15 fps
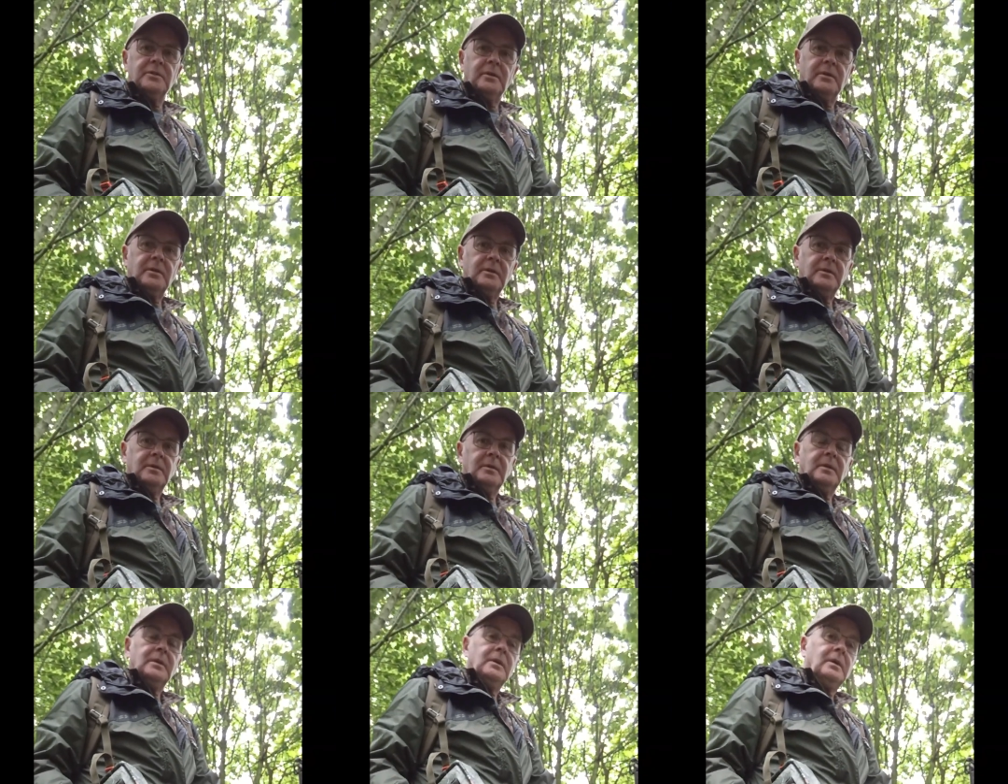year
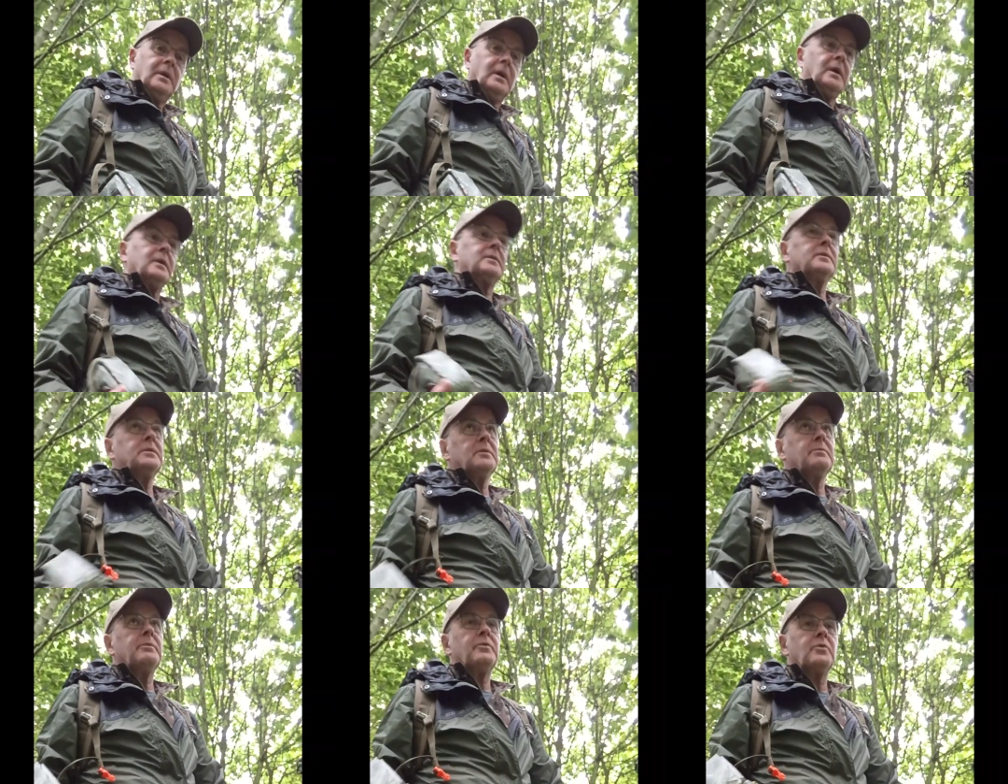and the
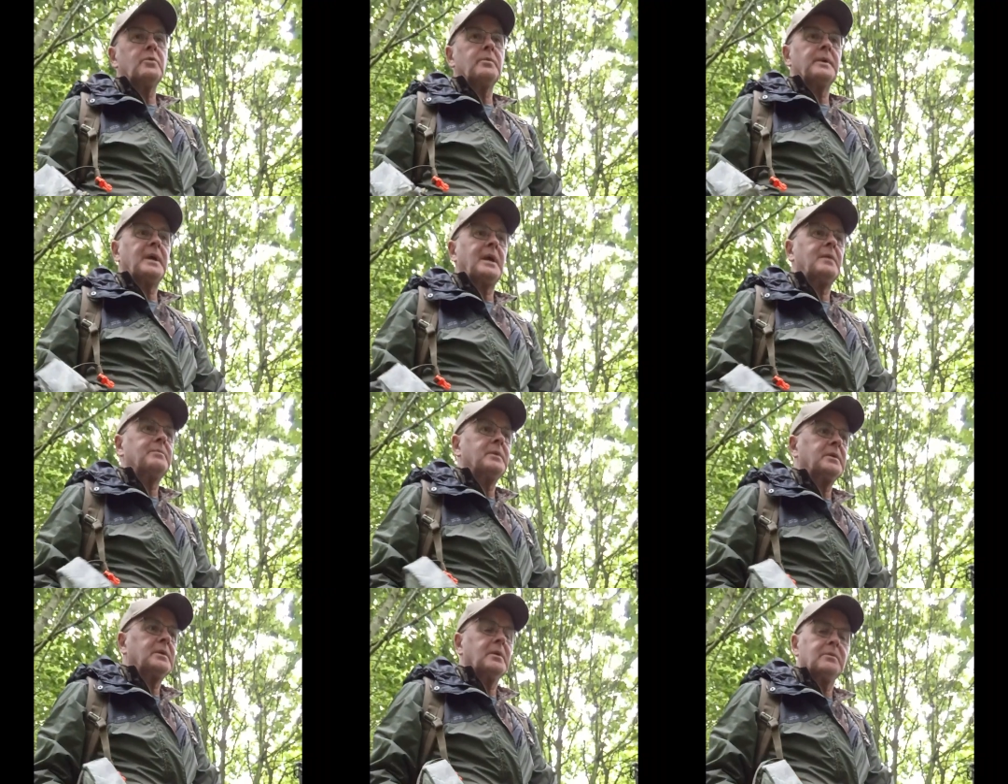year before, when I had
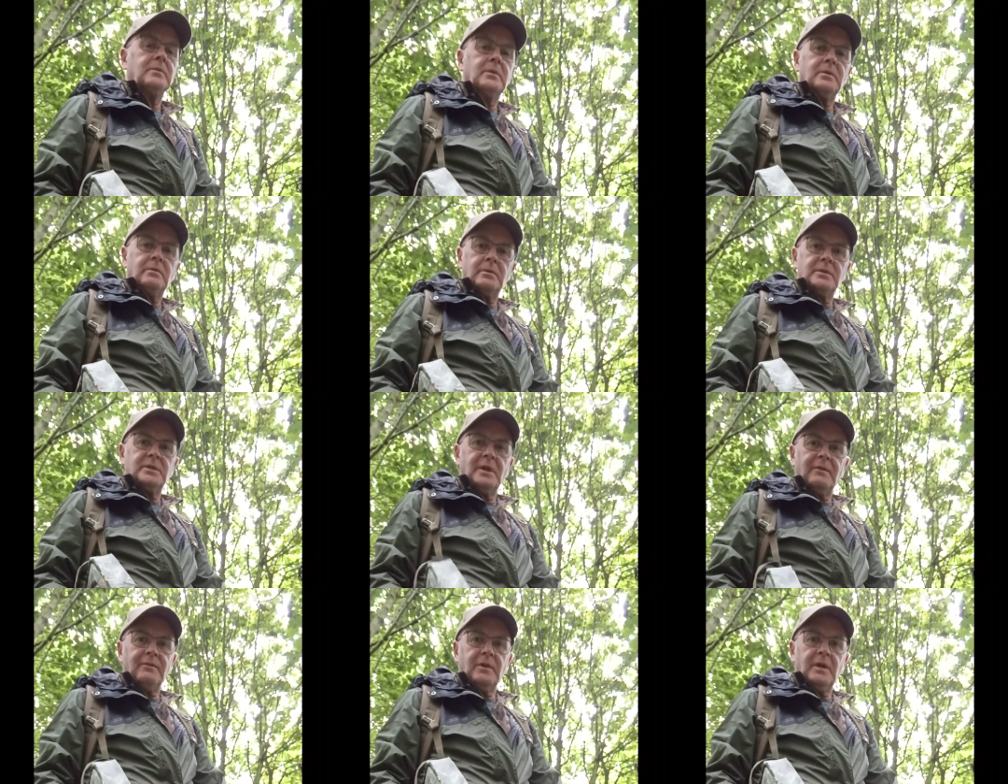my encounter, there was
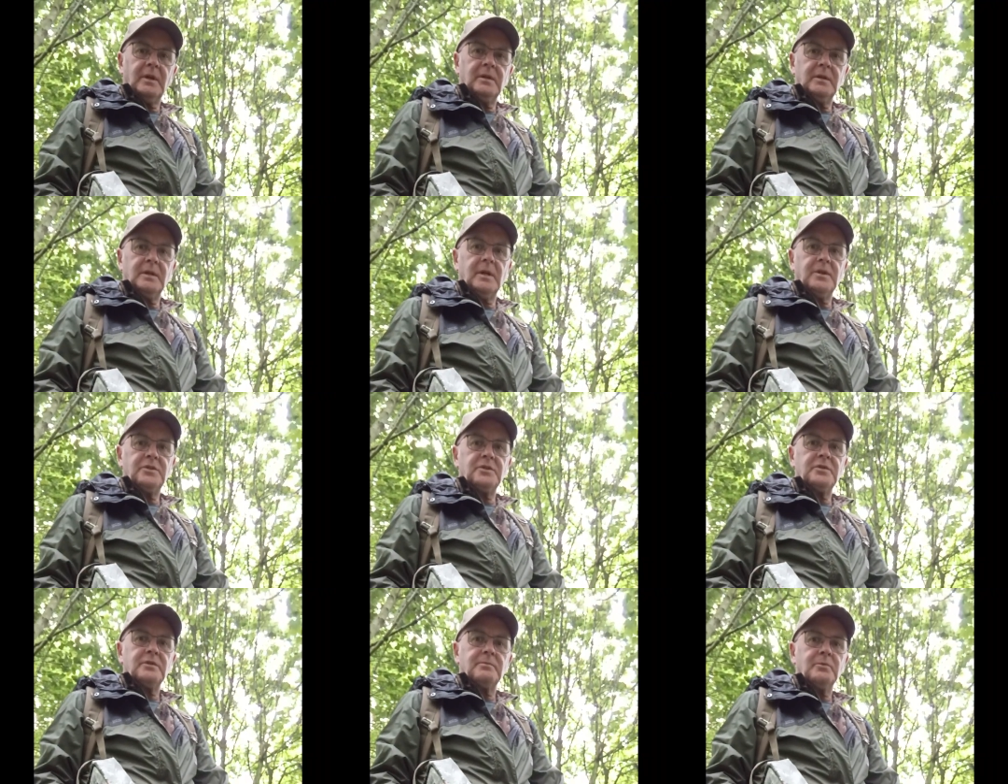definite
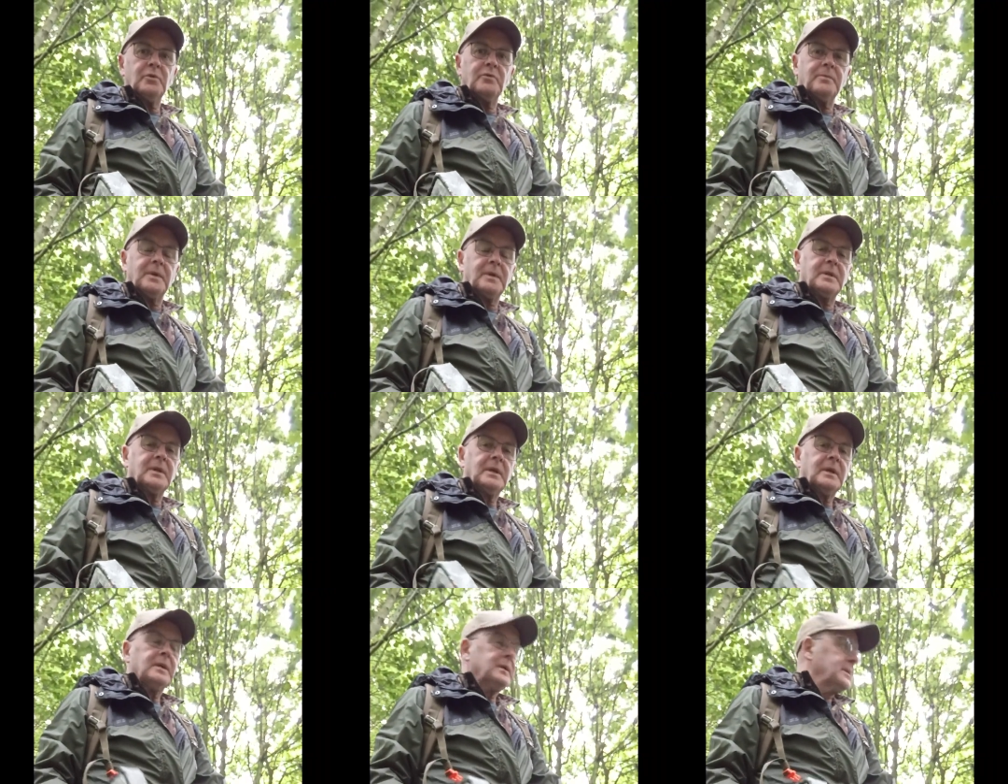indications of movement.
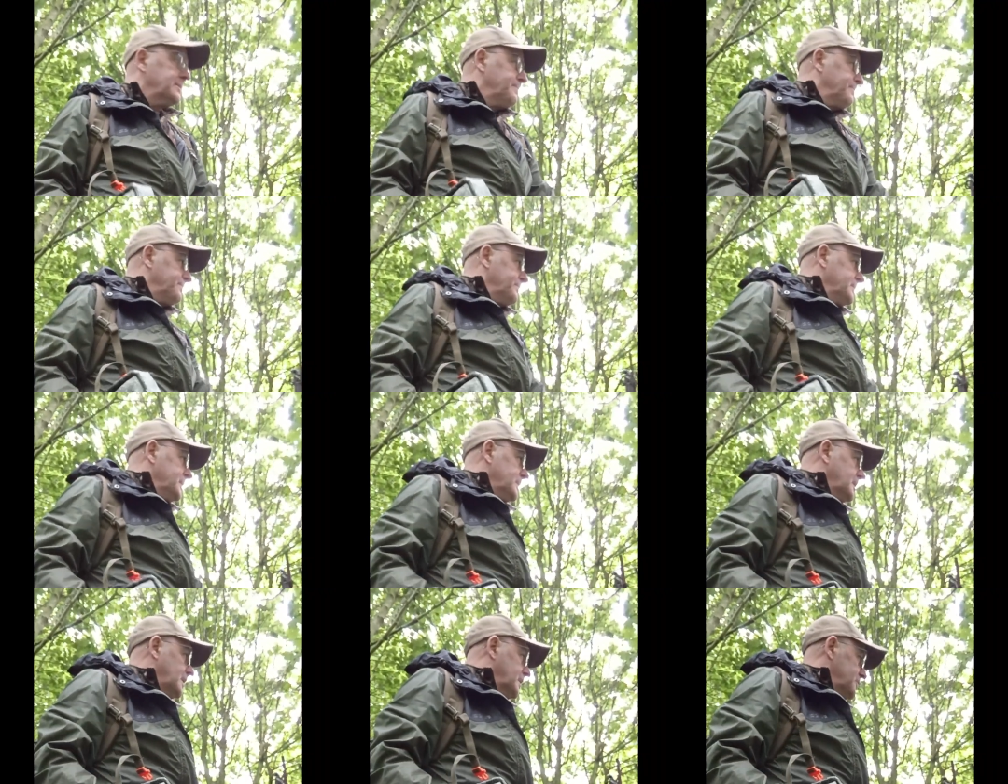
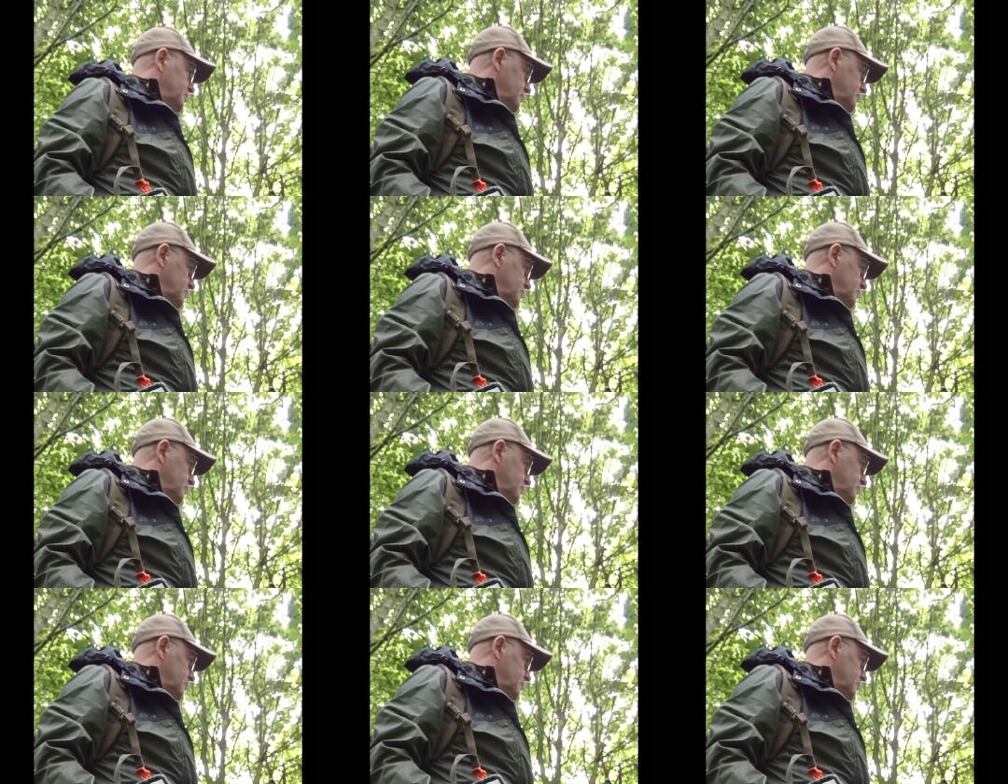I